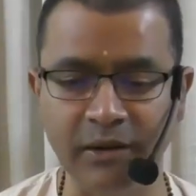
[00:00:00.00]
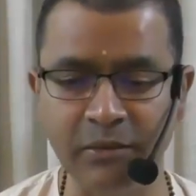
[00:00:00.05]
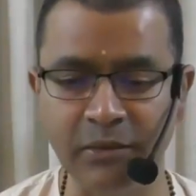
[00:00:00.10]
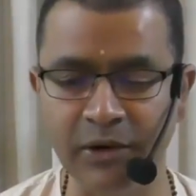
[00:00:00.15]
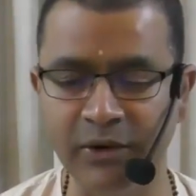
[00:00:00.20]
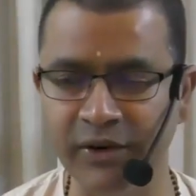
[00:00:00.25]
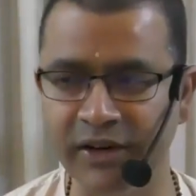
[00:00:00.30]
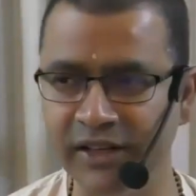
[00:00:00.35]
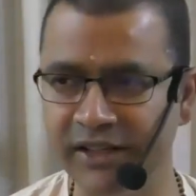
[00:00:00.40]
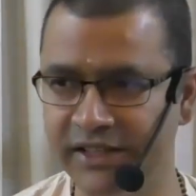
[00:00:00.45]

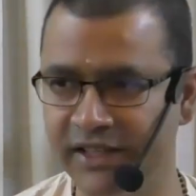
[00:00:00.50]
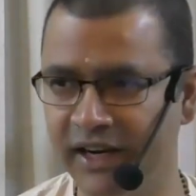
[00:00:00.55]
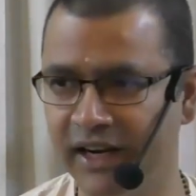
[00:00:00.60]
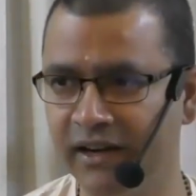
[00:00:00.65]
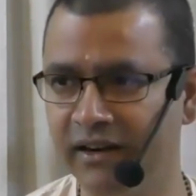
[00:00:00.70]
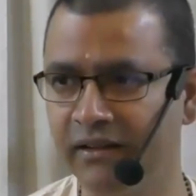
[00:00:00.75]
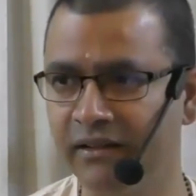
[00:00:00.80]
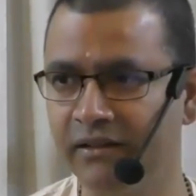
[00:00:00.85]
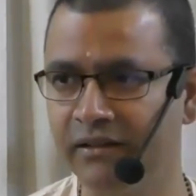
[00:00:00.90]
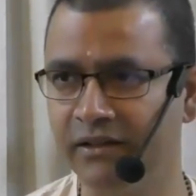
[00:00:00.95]
between
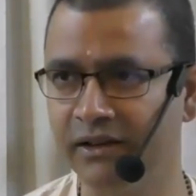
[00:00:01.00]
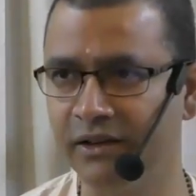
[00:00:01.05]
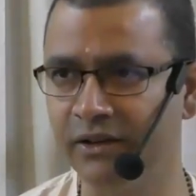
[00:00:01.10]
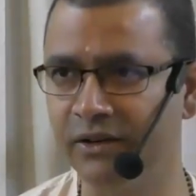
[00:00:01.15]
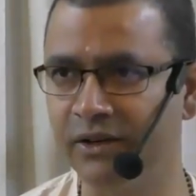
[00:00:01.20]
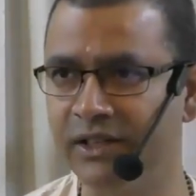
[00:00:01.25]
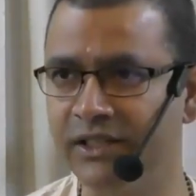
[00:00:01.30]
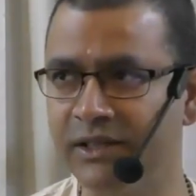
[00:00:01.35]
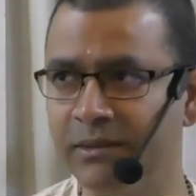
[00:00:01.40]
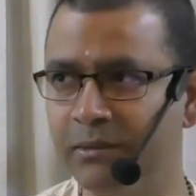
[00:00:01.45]

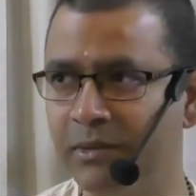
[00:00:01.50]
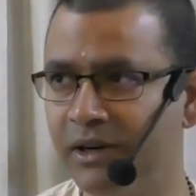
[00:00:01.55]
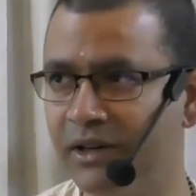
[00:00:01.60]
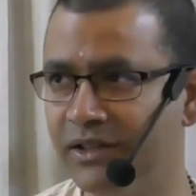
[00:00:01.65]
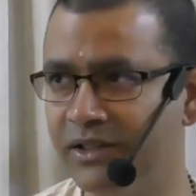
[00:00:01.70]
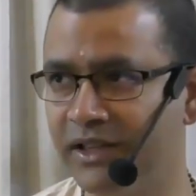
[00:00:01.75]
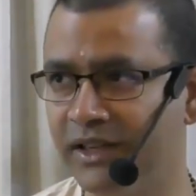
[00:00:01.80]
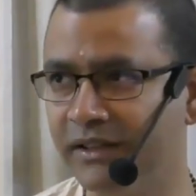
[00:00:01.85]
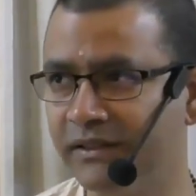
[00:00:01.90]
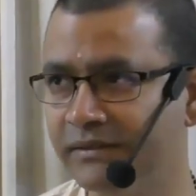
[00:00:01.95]
December and
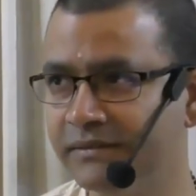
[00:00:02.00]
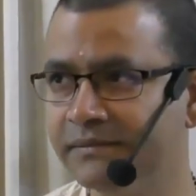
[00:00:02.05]
Jan.